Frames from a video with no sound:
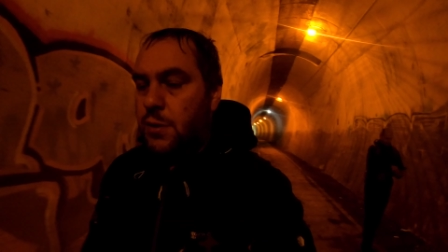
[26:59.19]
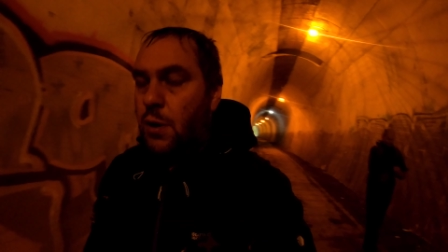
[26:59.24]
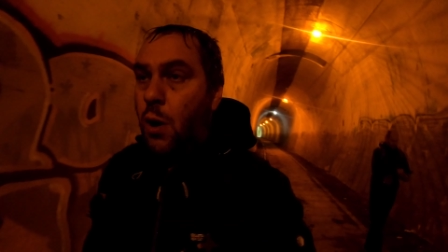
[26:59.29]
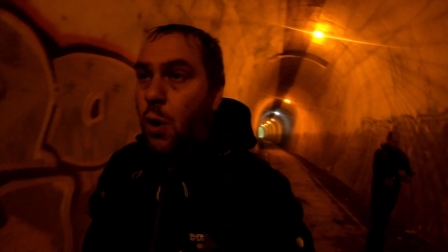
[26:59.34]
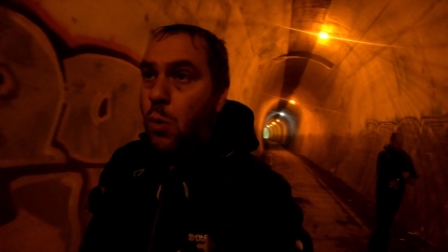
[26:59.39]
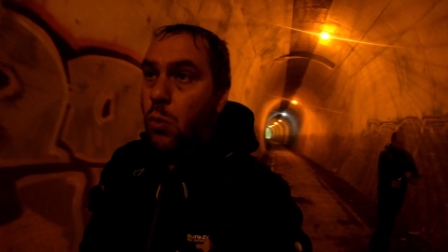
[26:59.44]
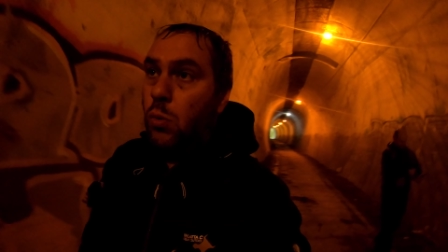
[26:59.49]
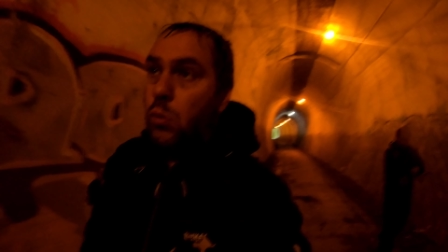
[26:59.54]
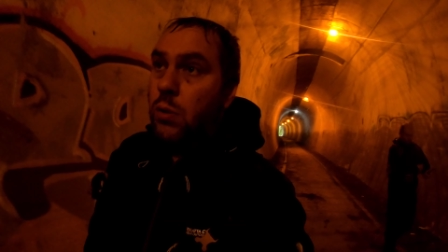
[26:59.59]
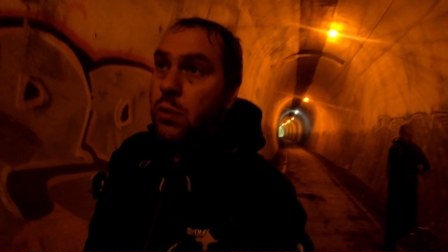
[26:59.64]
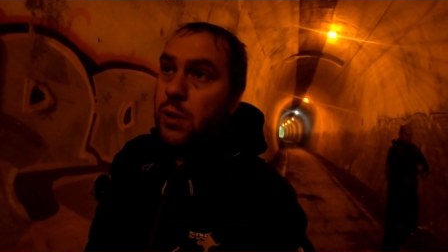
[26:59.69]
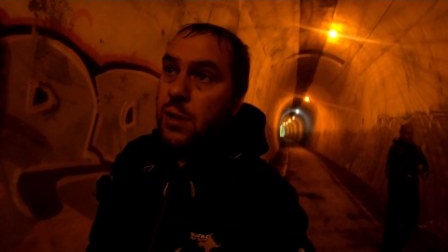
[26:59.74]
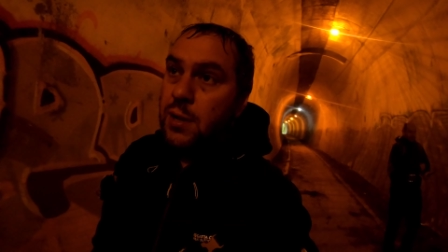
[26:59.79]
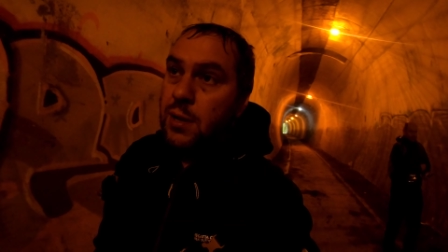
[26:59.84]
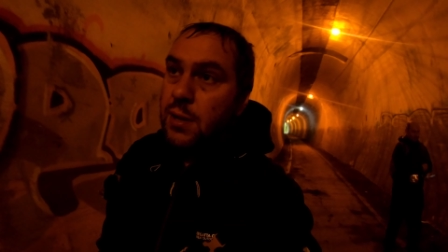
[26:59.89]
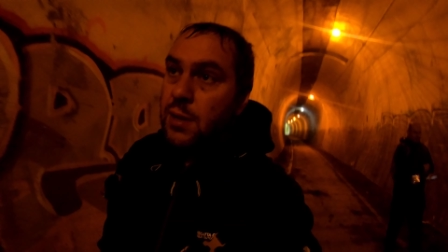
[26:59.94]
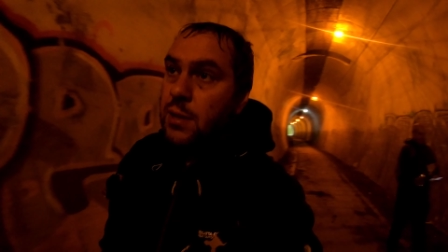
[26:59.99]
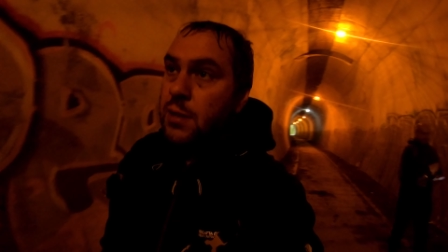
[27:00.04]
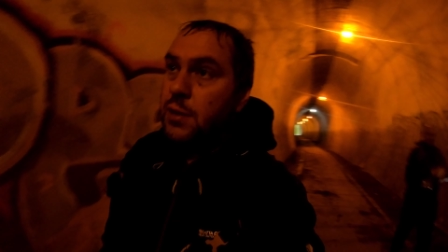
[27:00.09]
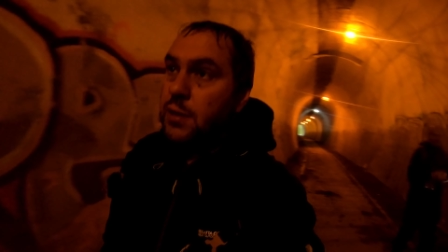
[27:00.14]
whole,
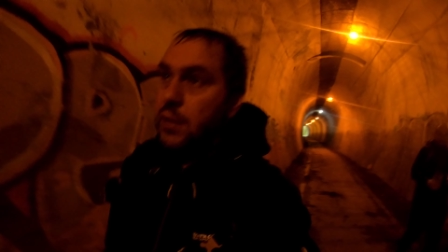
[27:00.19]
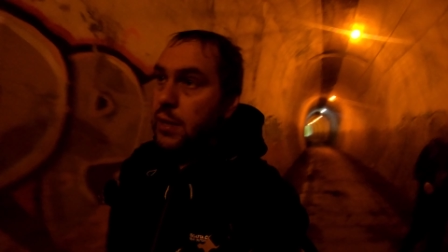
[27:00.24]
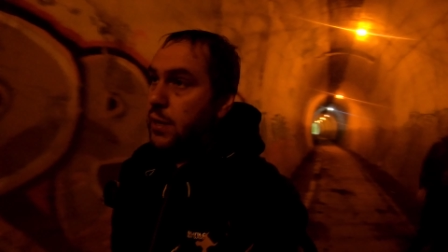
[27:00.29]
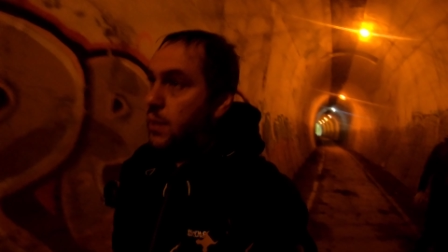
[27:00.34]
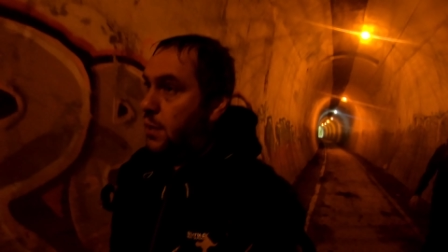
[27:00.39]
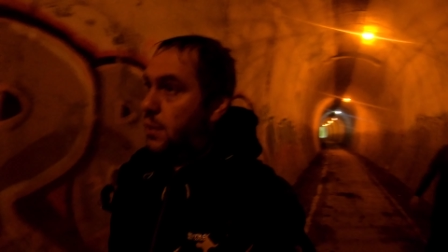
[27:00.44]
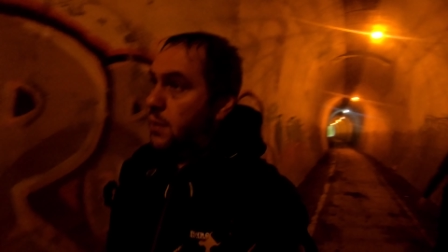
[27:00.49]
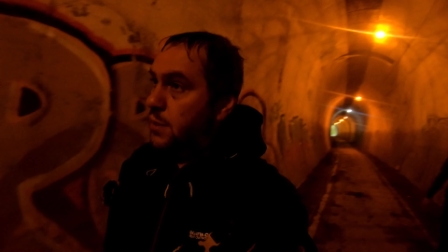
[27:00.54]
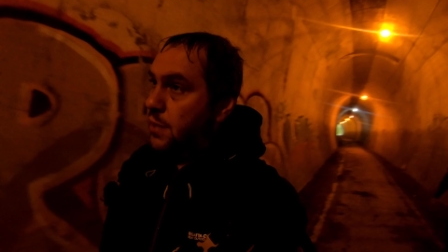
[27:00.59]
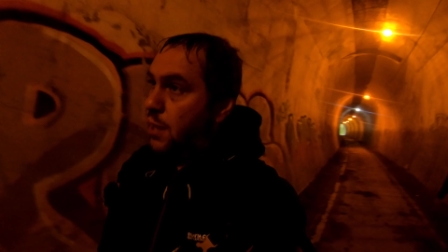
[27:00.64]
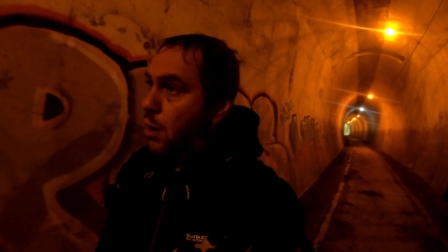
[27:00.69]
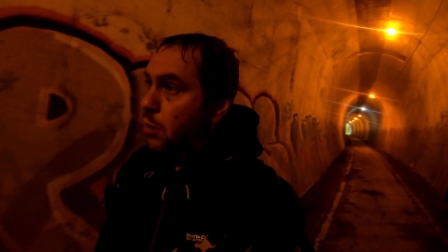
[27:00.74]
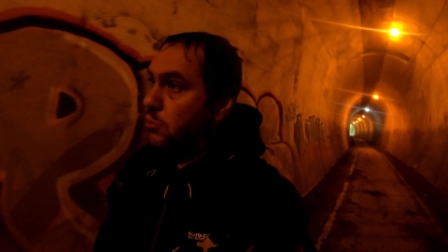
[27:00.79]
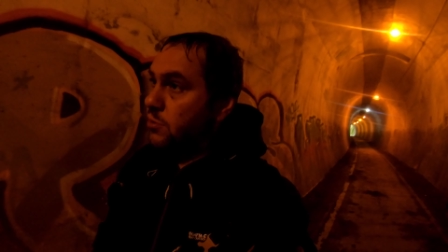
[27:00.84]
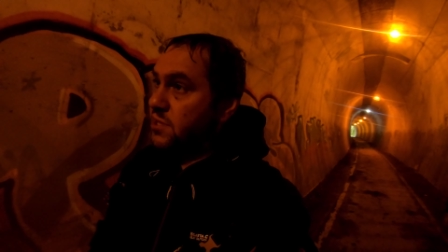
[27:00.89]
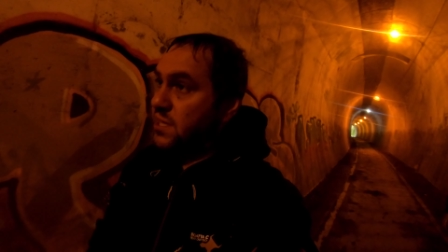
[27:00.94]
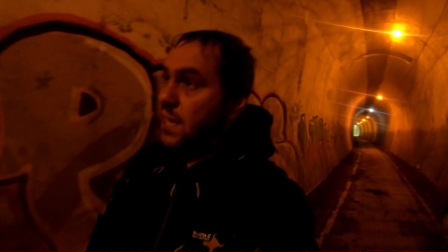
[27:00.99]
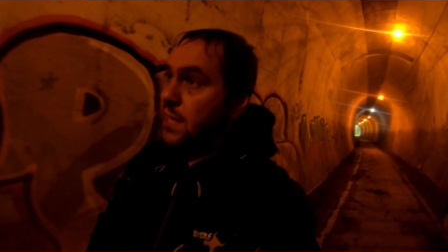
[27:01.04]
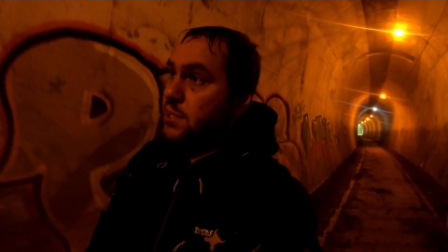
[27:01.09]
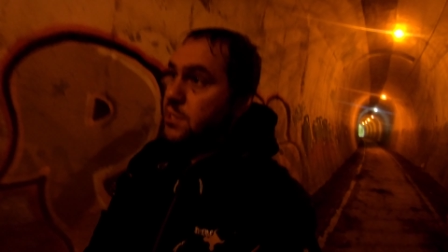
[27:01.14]
uh, the whole
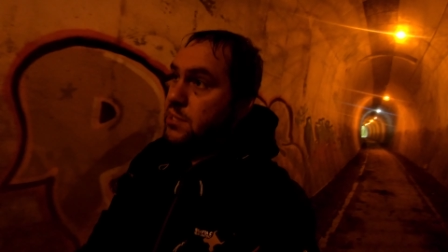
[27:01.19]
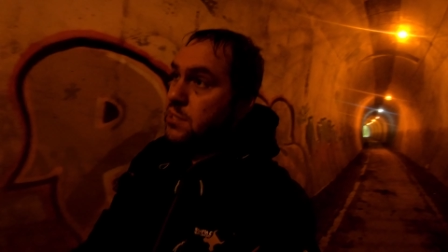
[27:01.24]
section.